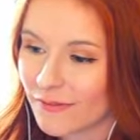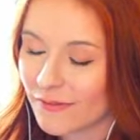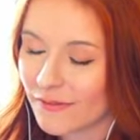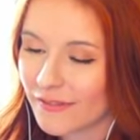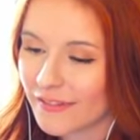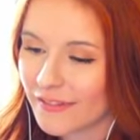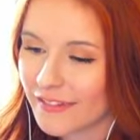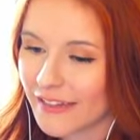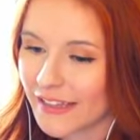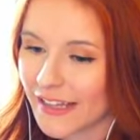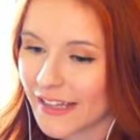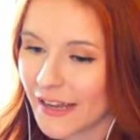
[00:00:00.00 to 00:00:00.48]

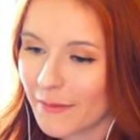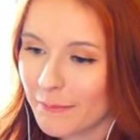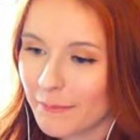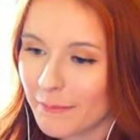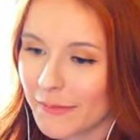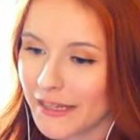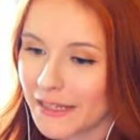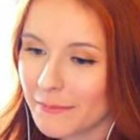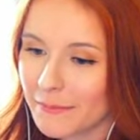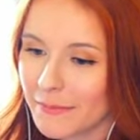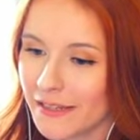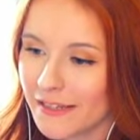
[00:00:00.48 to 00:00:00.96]
That
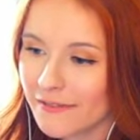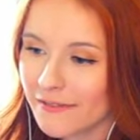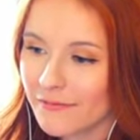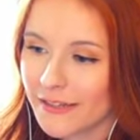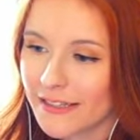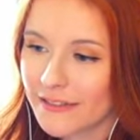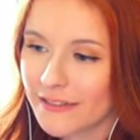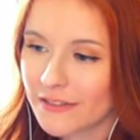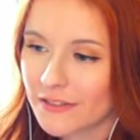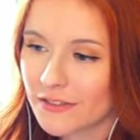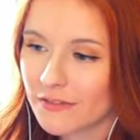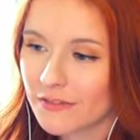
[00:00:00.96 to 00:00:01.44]
might mean
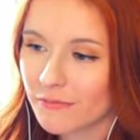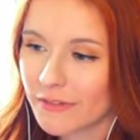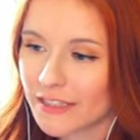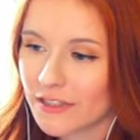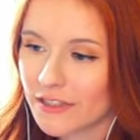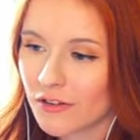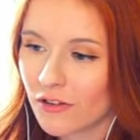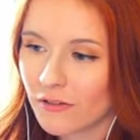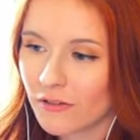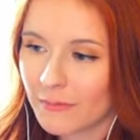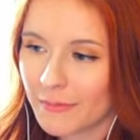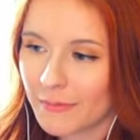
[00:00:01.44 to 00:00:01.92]
we, we
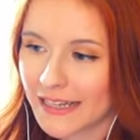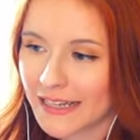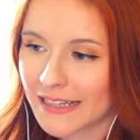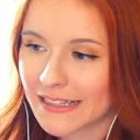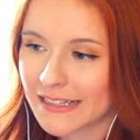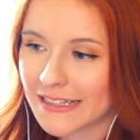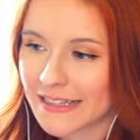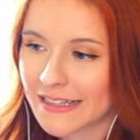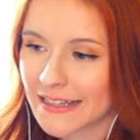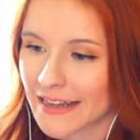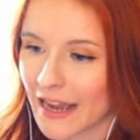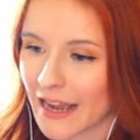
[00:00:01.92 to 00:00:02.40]
don't make it
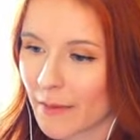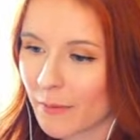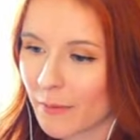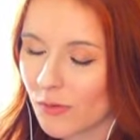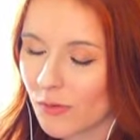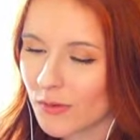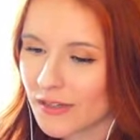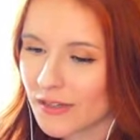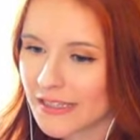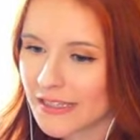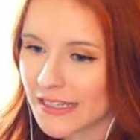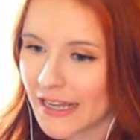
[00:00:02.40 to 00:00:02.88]
to
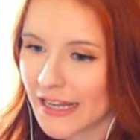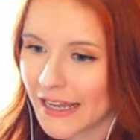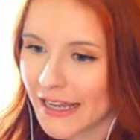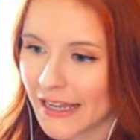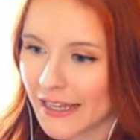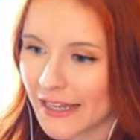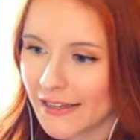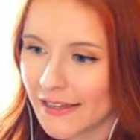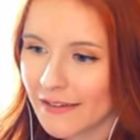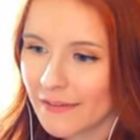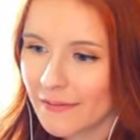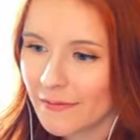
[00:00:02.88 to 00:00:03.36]
Dapplewood
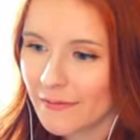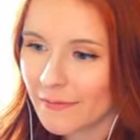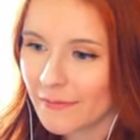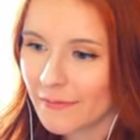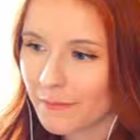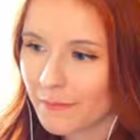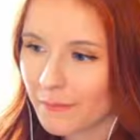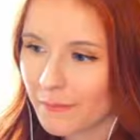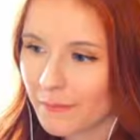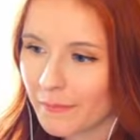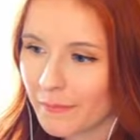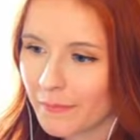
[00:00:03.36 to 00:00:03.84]
today.
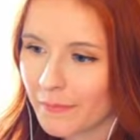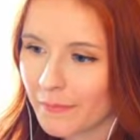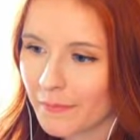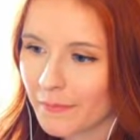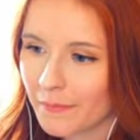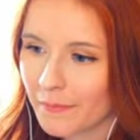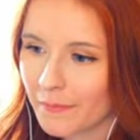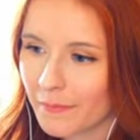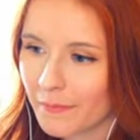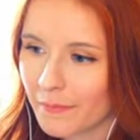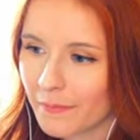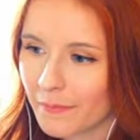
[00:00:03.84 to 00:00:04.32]

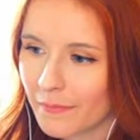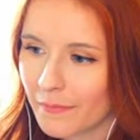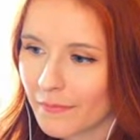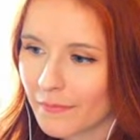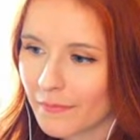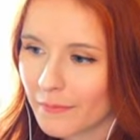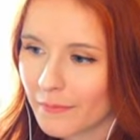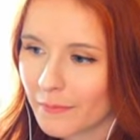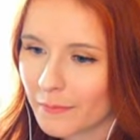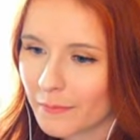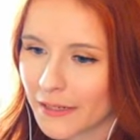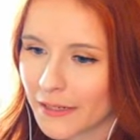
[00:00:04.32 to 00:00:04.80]

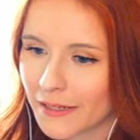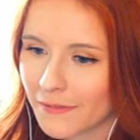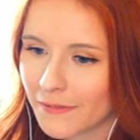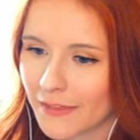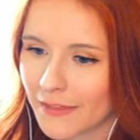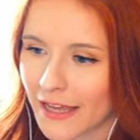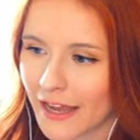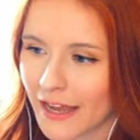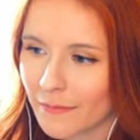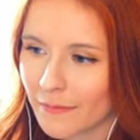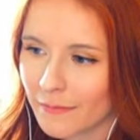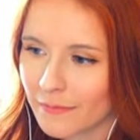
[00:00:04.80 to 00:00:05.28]
But if
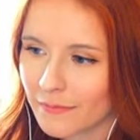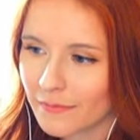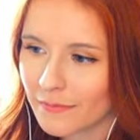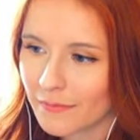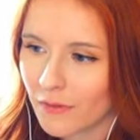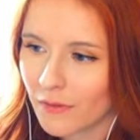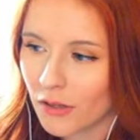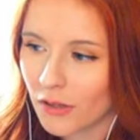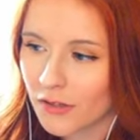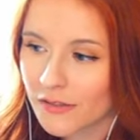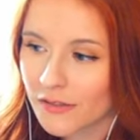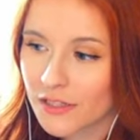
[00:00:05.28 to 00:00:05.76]
that
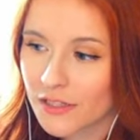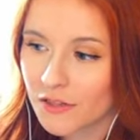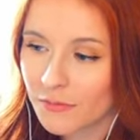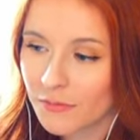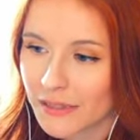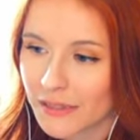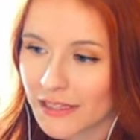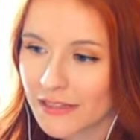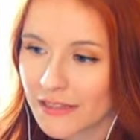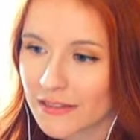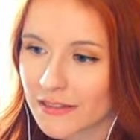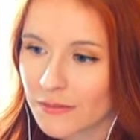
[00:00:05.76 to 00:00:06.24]
also
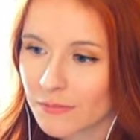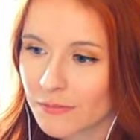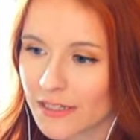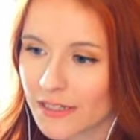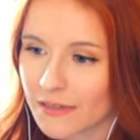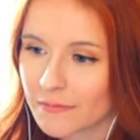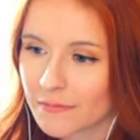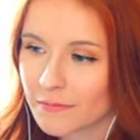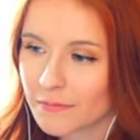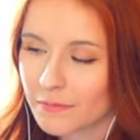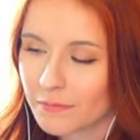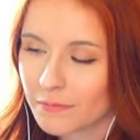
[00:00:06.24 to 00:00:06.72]
means
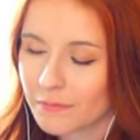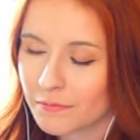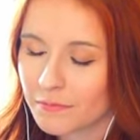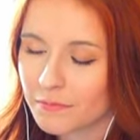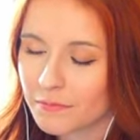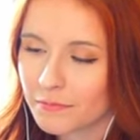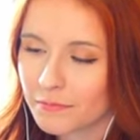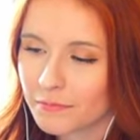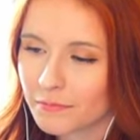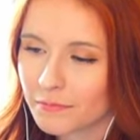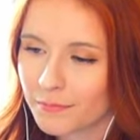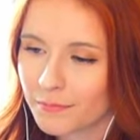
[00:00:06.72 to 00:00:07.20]
we
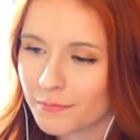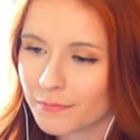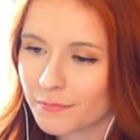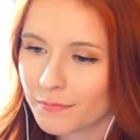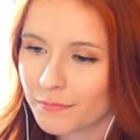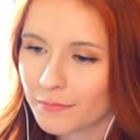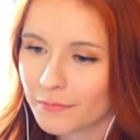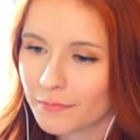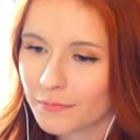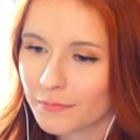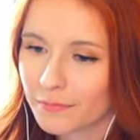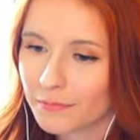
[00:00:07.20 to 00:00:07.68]

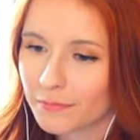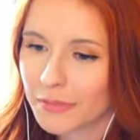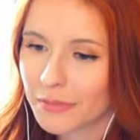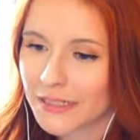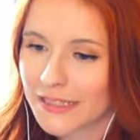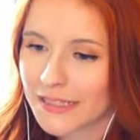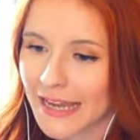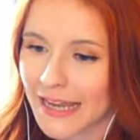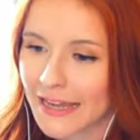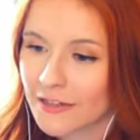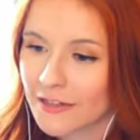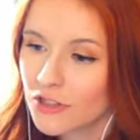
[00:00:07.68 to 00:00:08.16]

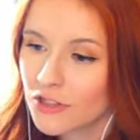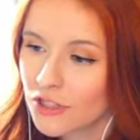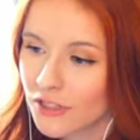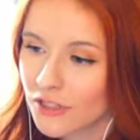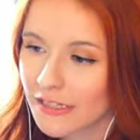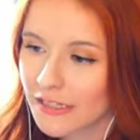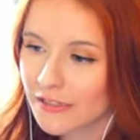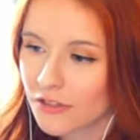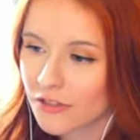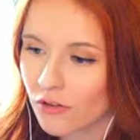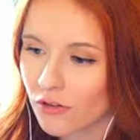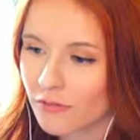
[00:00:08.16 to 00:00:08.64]

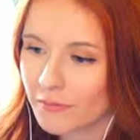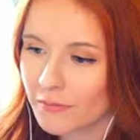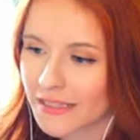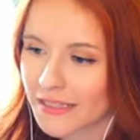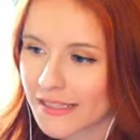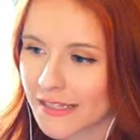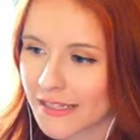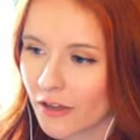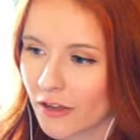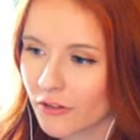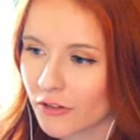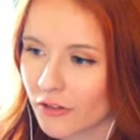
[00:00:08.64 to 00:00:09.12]
potentially don't
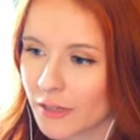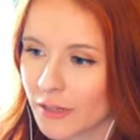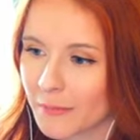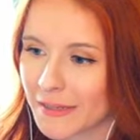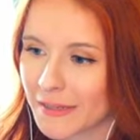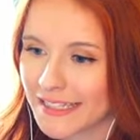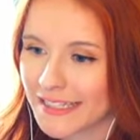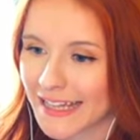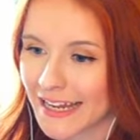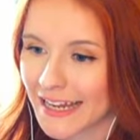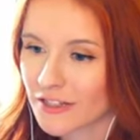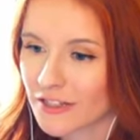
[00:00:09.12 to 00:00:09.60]
miss out on a
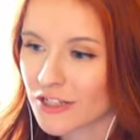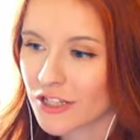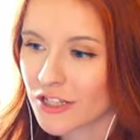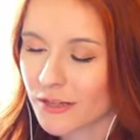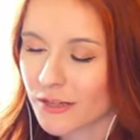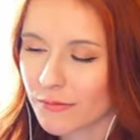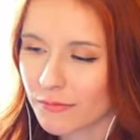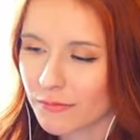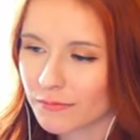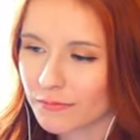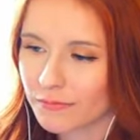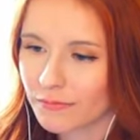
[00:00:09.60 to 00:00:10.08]

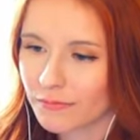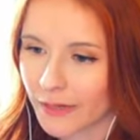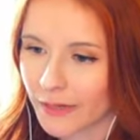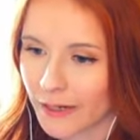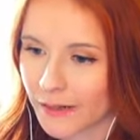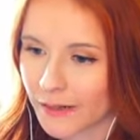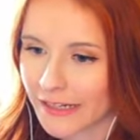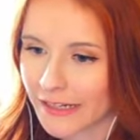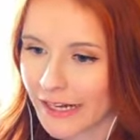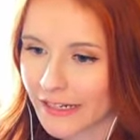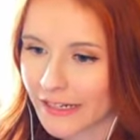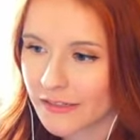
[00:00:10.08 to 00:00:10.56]
potentially
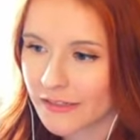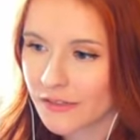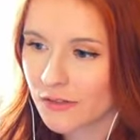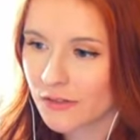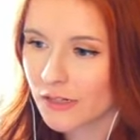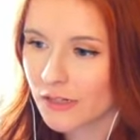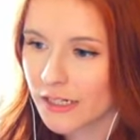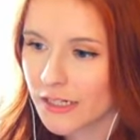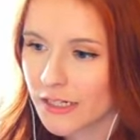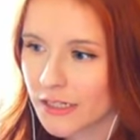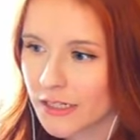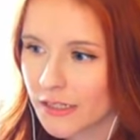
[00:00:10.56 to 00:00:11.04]
rare
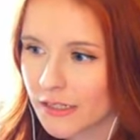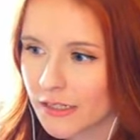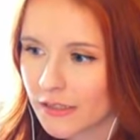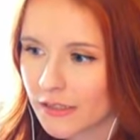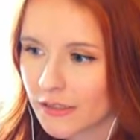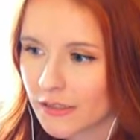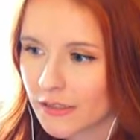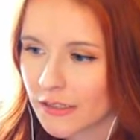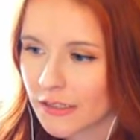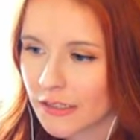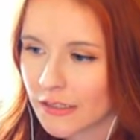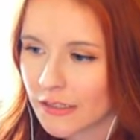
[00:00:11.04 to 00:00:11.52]
dinosaur,
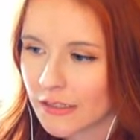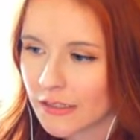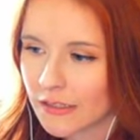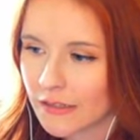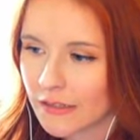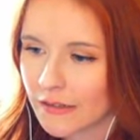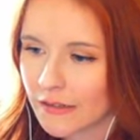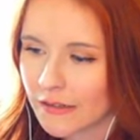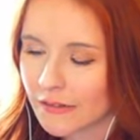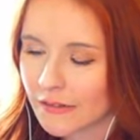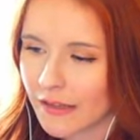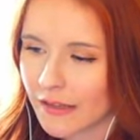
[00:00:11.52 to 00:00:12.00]

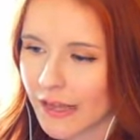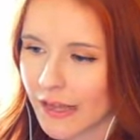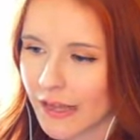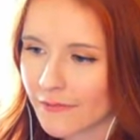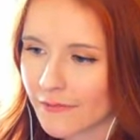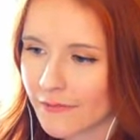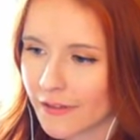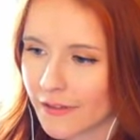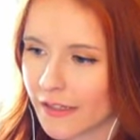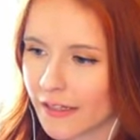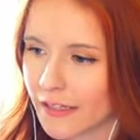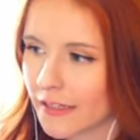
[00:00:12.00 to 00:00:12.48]
I
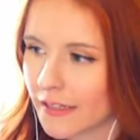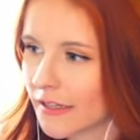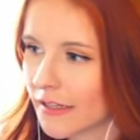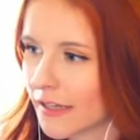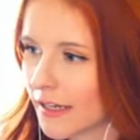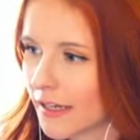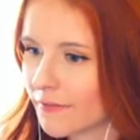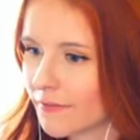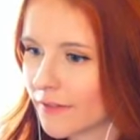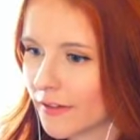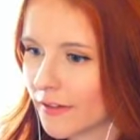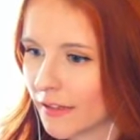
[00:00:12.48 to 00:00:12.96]
feel like
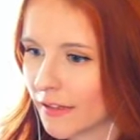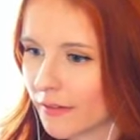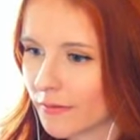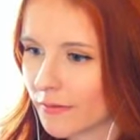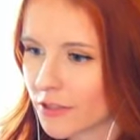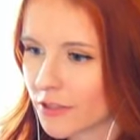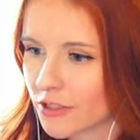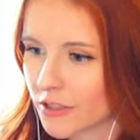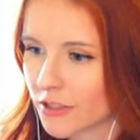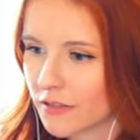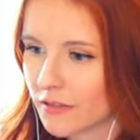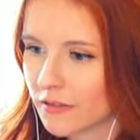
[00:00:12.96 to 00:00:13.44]
I feel like we
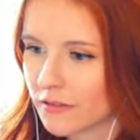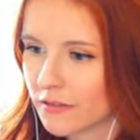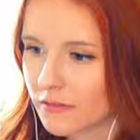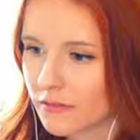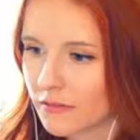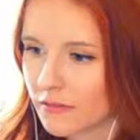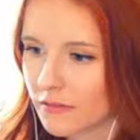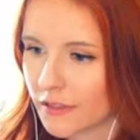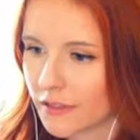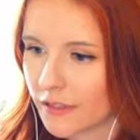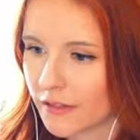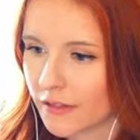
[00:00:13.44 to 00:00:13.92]
should,
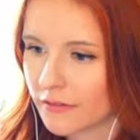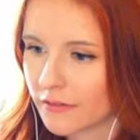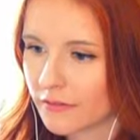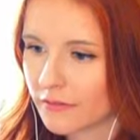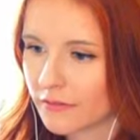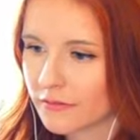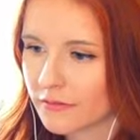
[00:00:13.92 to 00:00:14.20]
you know.